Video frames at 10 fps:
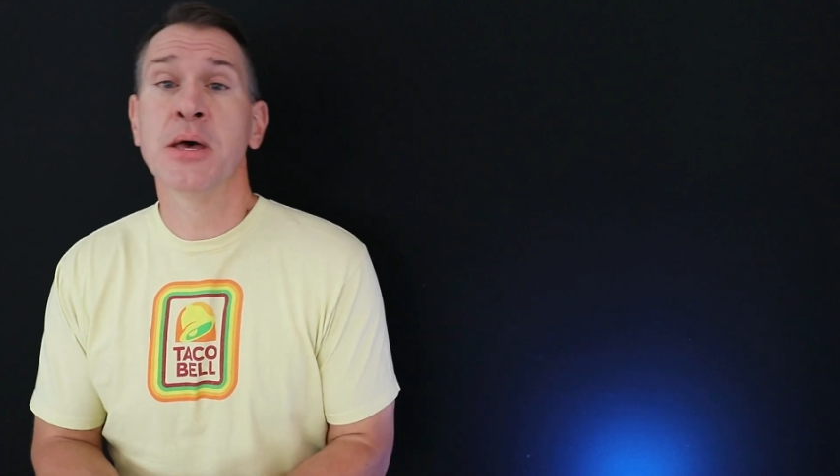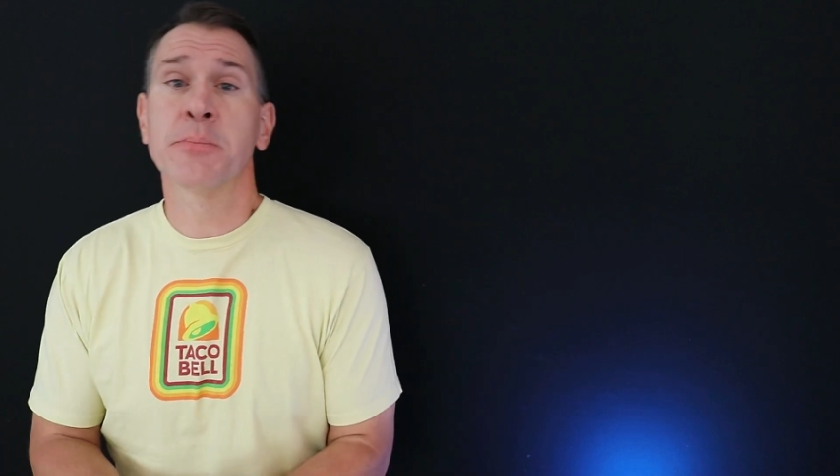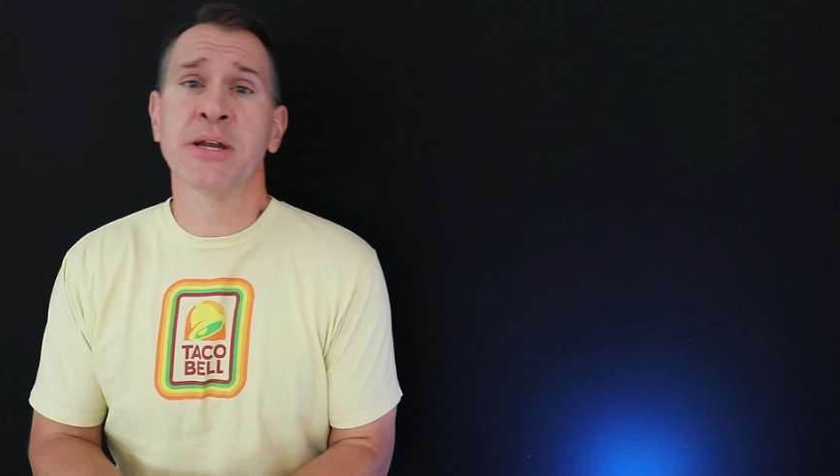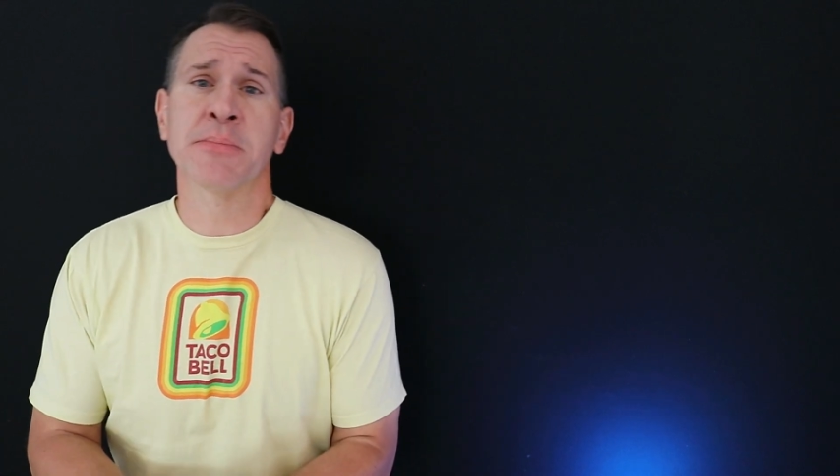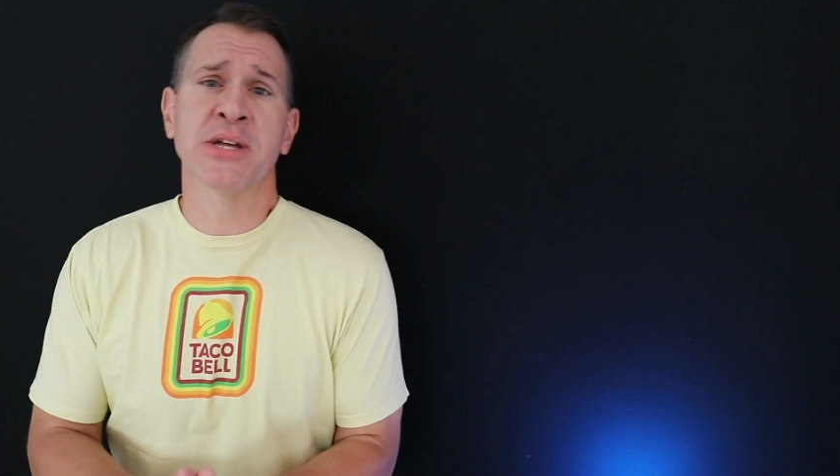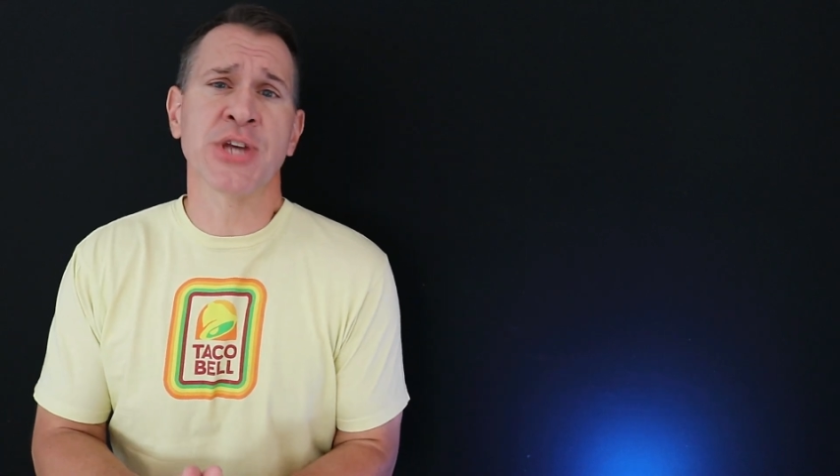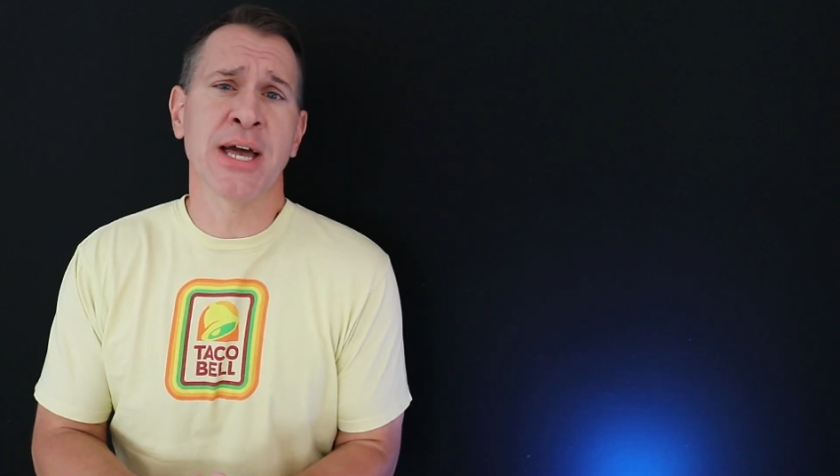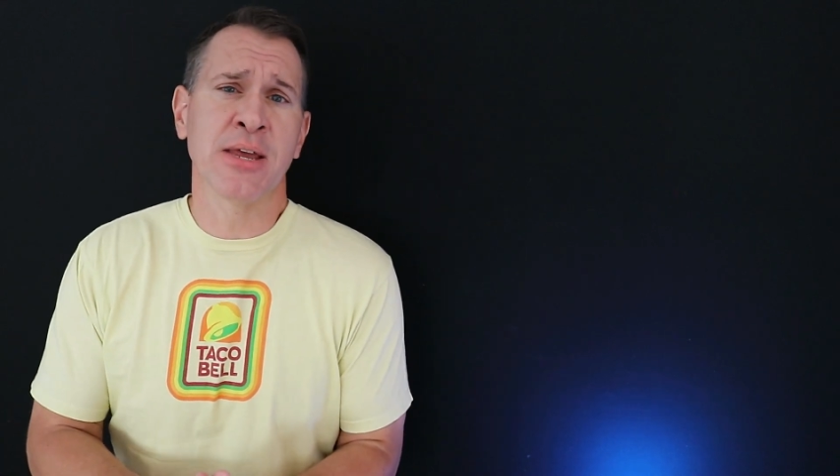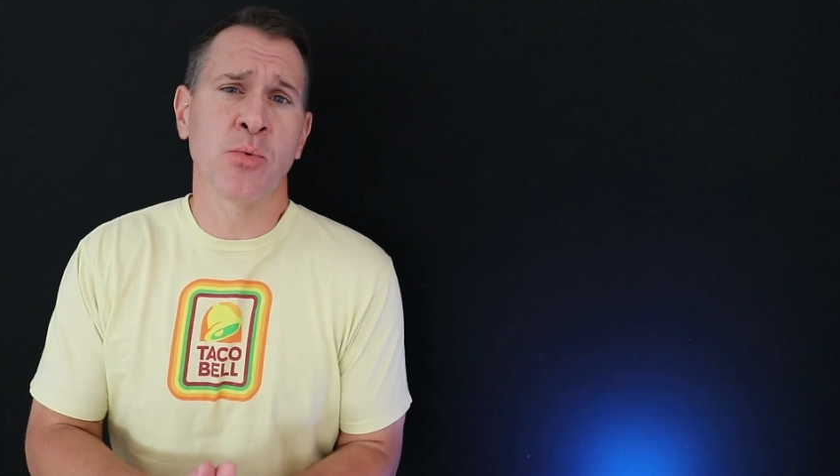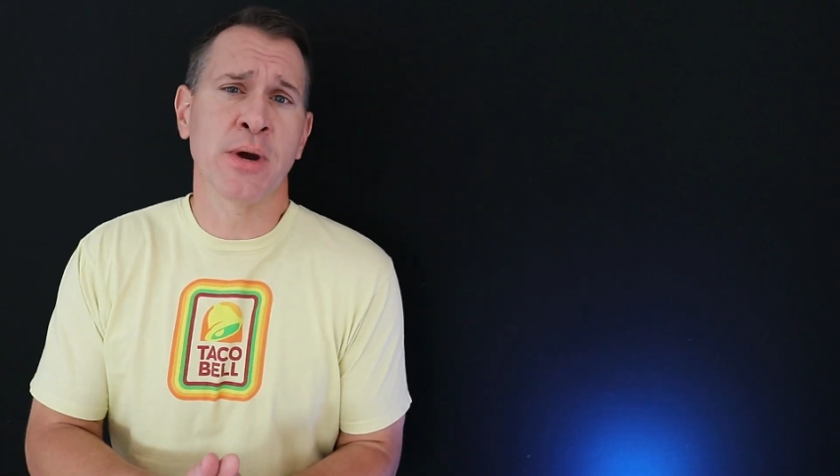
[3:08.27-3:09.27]
pretty much
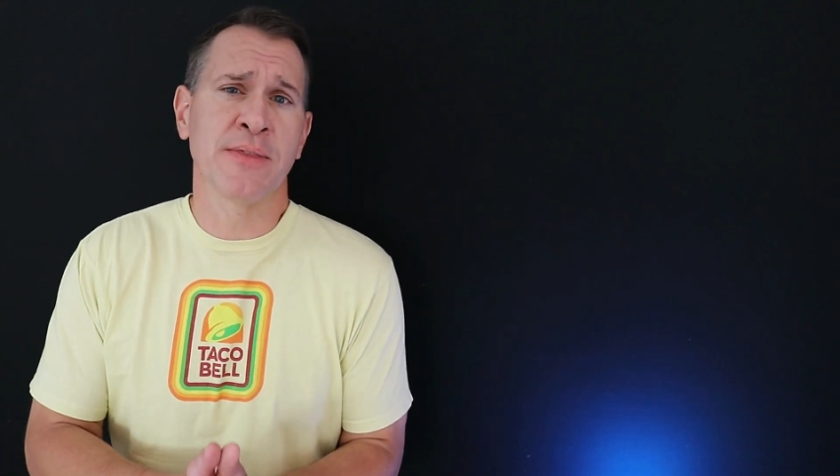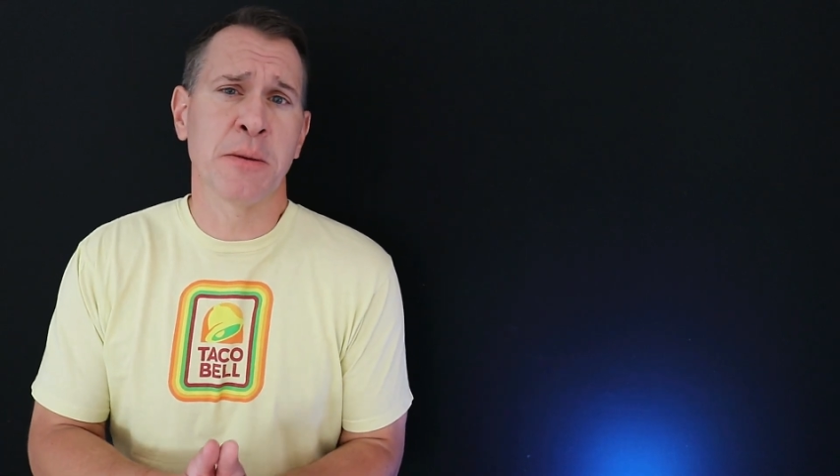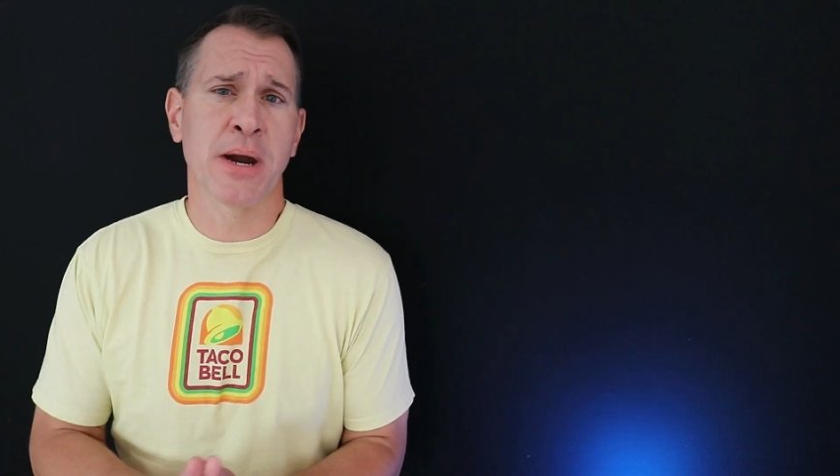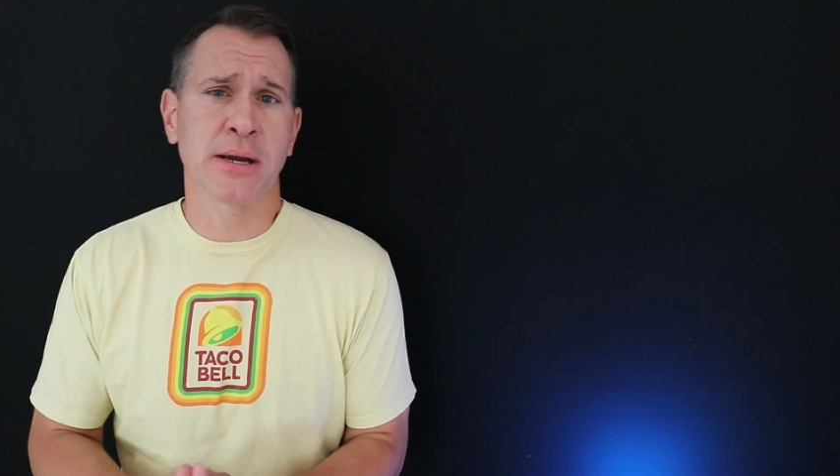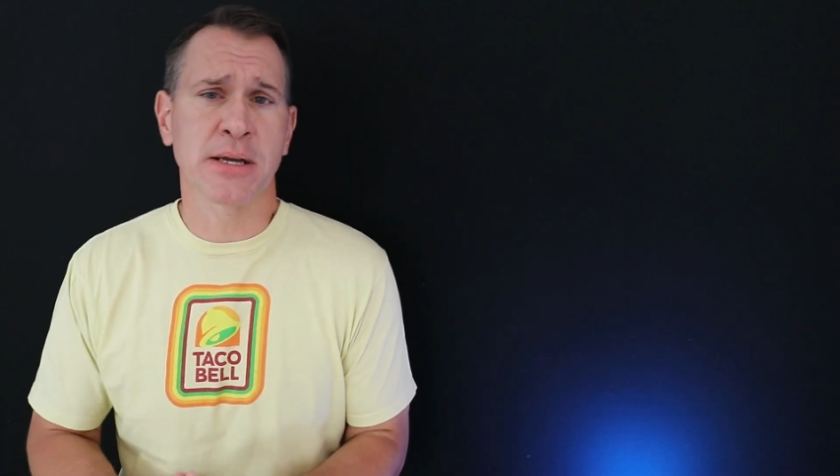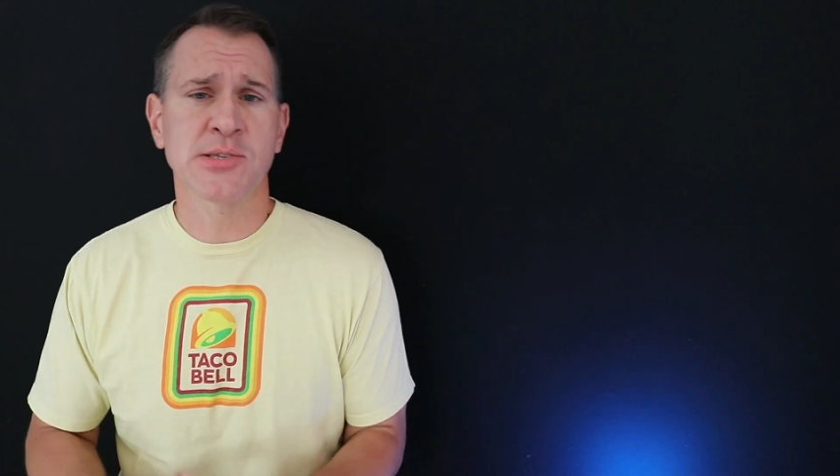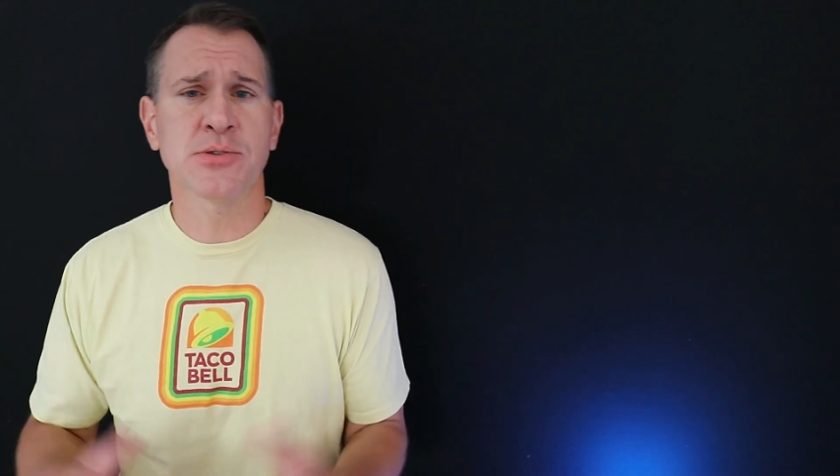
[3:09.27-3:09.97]
anywhere in the market.